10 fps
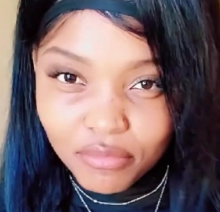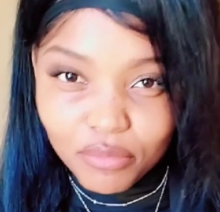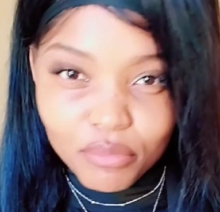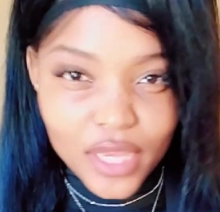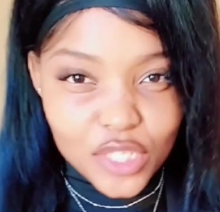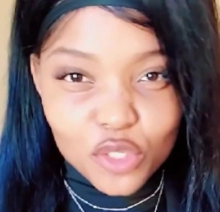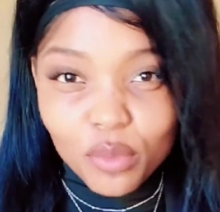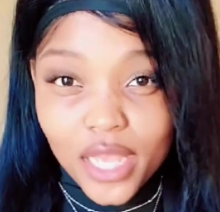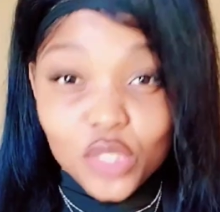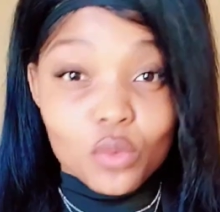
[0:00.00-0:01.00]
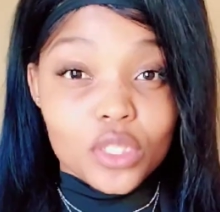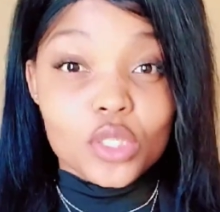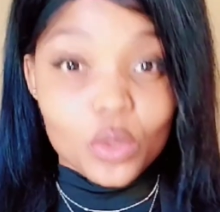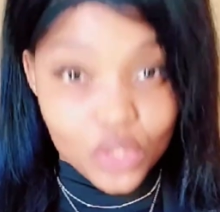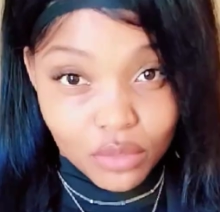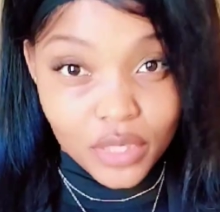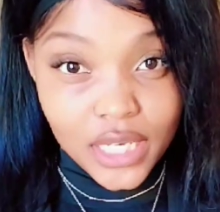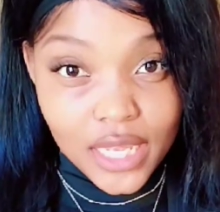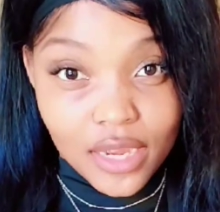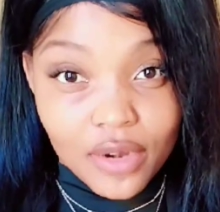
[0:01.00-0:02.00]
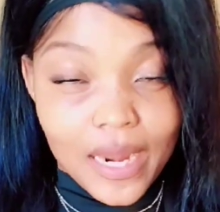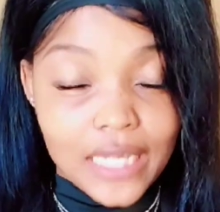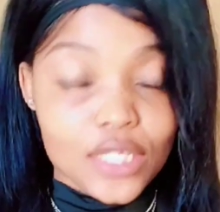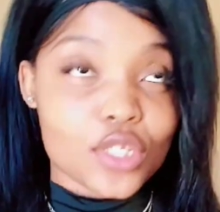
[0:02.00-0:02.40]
face to face with social media, right?